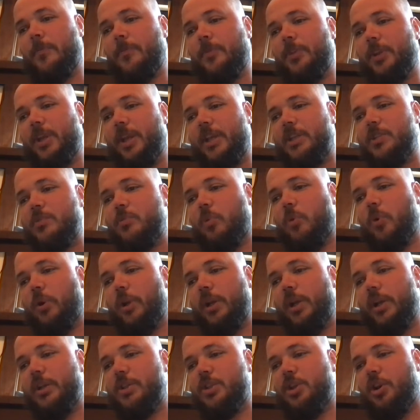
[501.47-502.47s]
The next
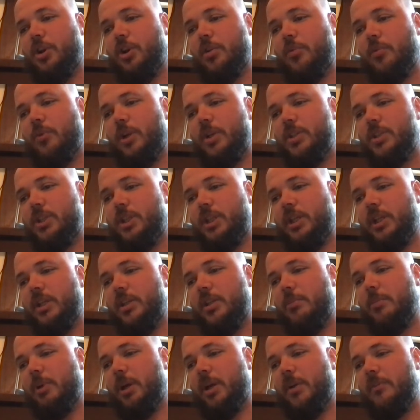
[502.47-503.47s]
morning, I started rustling at
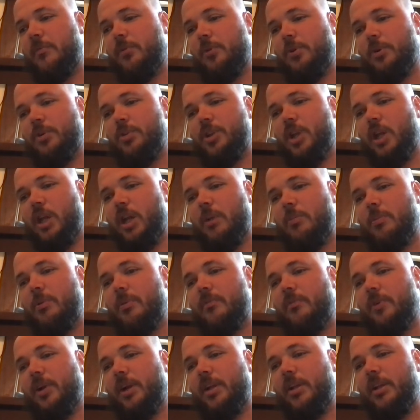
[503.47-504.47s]
the mine for a job and
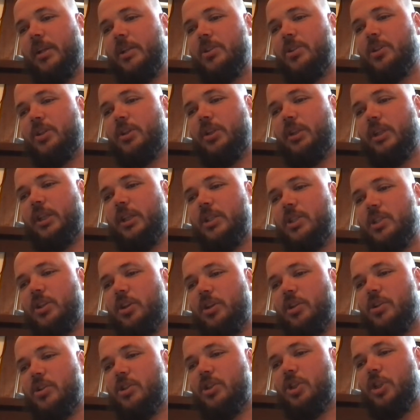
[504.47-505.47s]
finally took a lease on
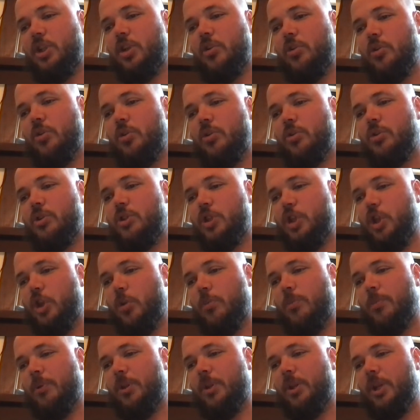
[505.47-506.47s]
a slip,
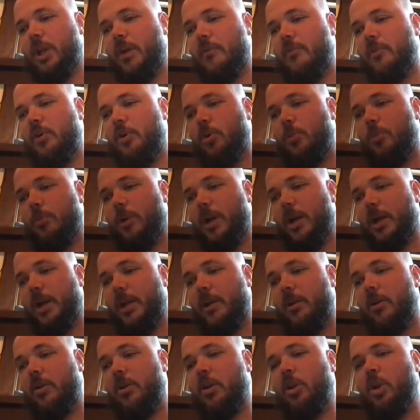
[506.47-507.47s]
stope in the Navajo
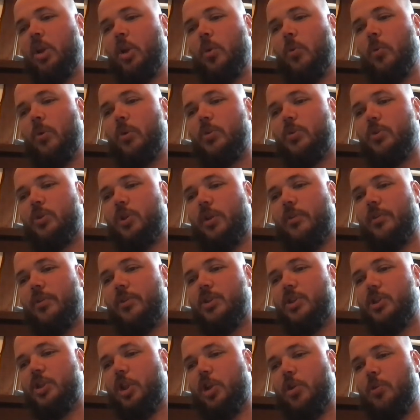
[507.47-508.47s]
mine, which was on the
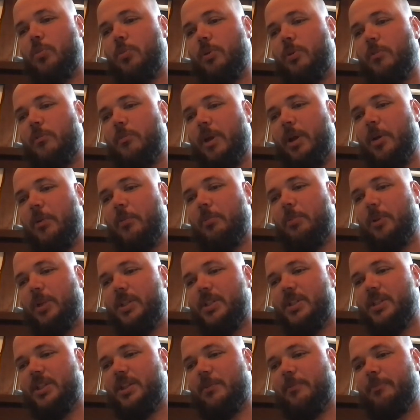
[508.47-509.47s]
slope of Mount
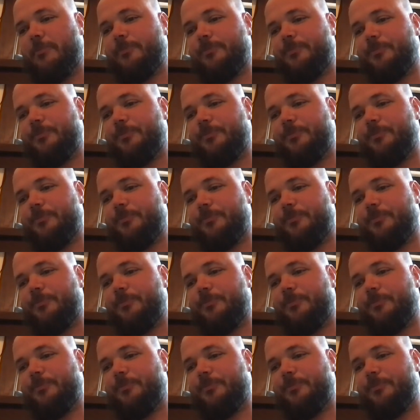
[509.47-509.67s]
Blitzen.